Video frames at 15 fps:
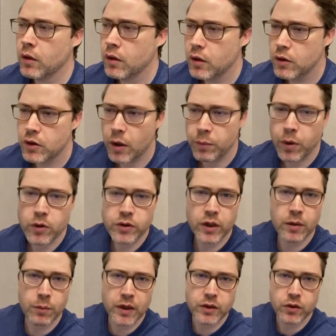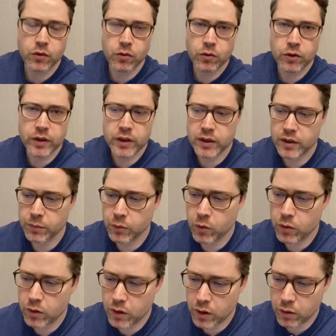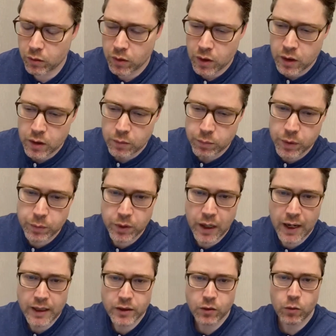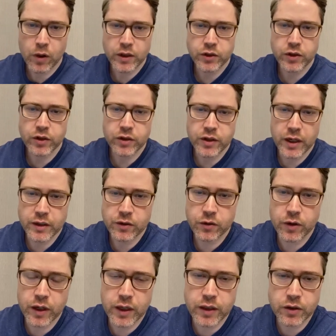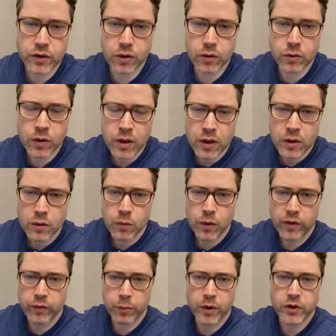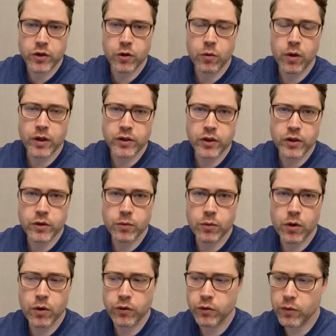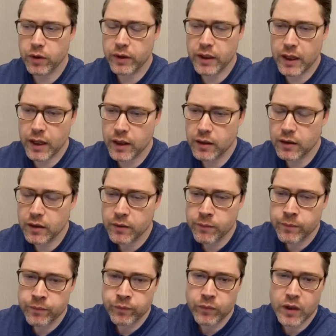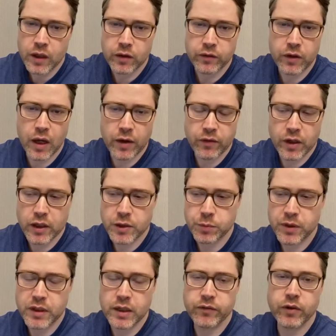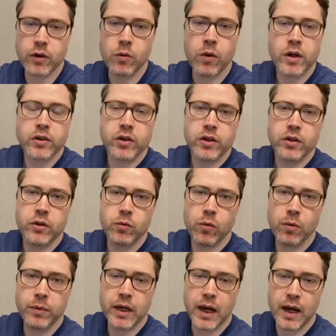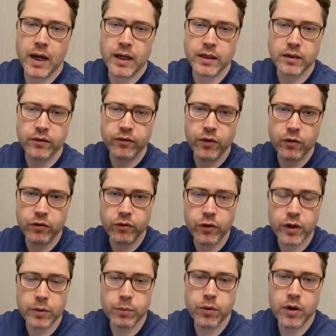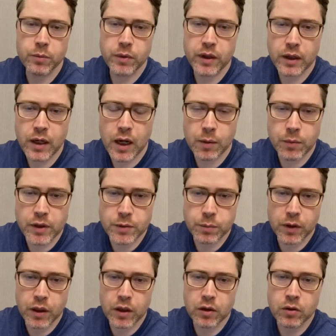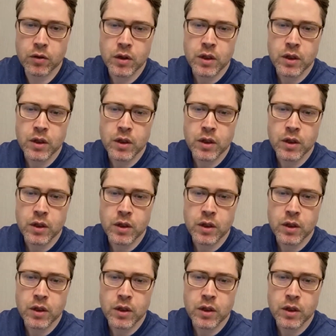So I posted in my stories some, people to ask questions yesterday. So we have a bunch of questions we'll go through at the end. If you have any specific questions you want me to ask, feel free to put them in the comments below,